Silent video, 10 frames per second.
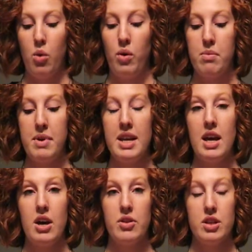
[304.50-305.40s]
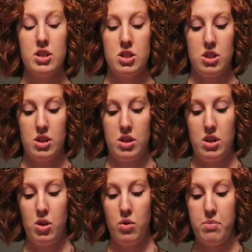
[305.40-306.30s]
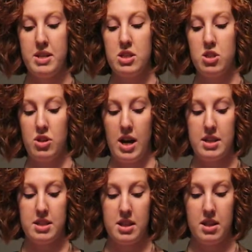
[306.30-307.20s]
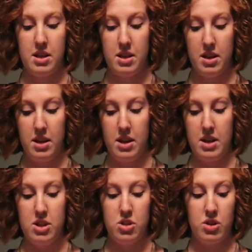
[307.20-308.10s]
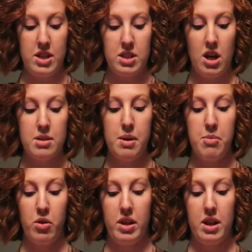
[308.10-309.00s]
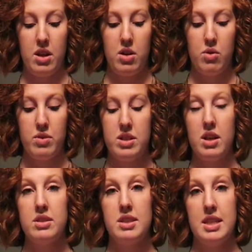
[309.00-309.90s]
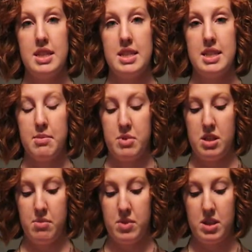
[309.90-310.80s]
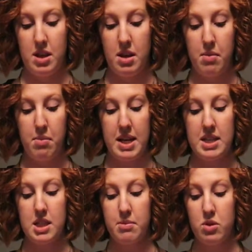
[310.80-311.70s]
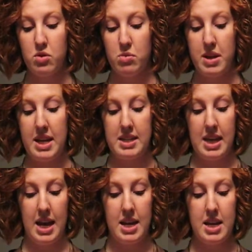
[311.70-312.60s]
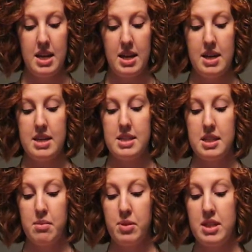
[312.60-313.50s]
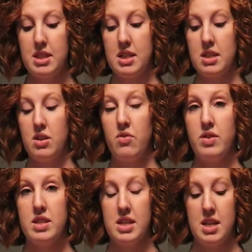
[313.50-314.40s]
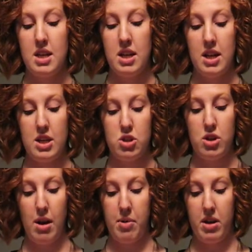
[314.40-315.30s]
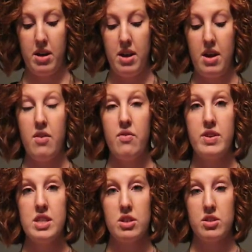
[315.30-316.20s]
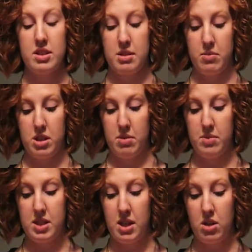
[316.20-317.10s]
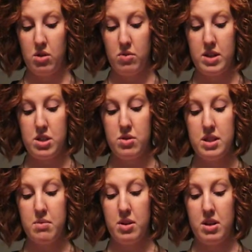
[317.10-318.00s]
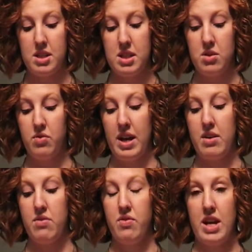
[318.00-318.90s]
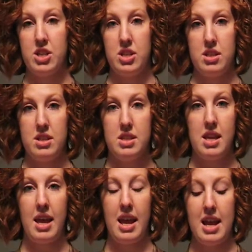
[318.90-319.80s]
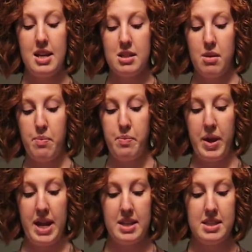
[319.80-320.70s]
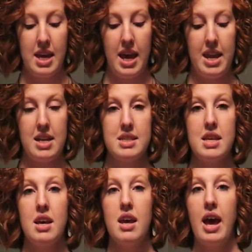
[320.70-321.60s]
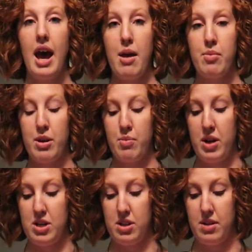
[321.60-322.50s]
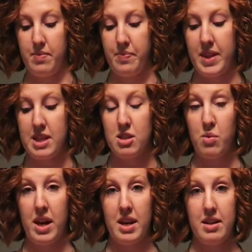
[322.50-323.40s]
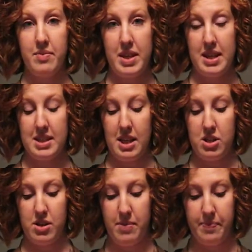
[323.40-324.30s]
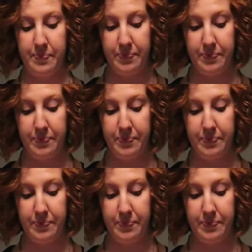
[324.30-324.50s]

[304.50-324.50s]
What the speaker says: One main health concern would be stress. Stress caused by bullying results in these symptoms. Main symptoms would be anxiety, sleeplessness, fatigue, and trauma. Physical symptoms include reduced immunity to fight infections, aches, pains, headaches, high blood pressure, sweating, etc.